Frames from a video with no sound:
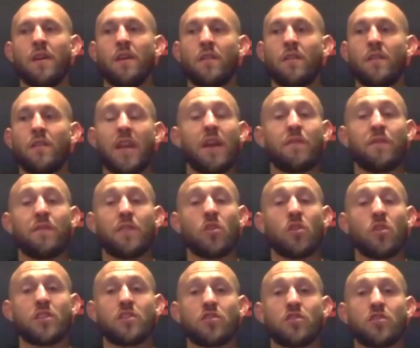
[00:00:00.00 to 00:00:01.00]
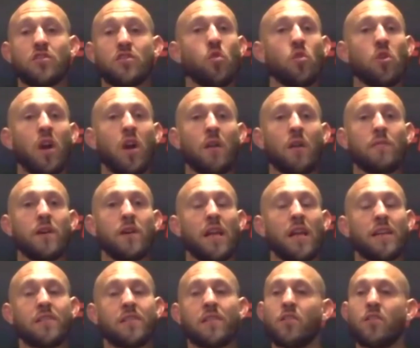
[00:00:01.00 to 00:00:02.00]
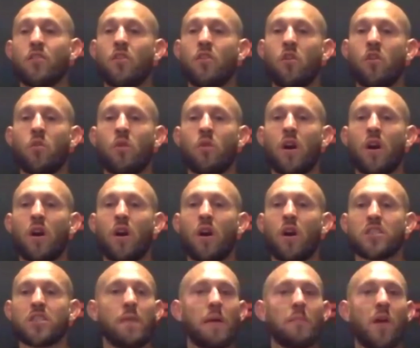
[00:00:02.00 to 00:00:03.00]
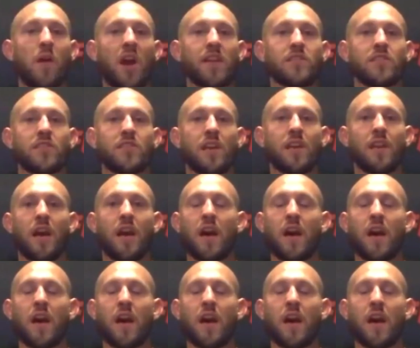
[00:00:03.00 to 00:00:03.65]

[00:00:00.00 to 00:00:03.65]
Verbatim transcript: Yeah, for sure. It's cool, calm, collected. You know, uh, it's my mindset.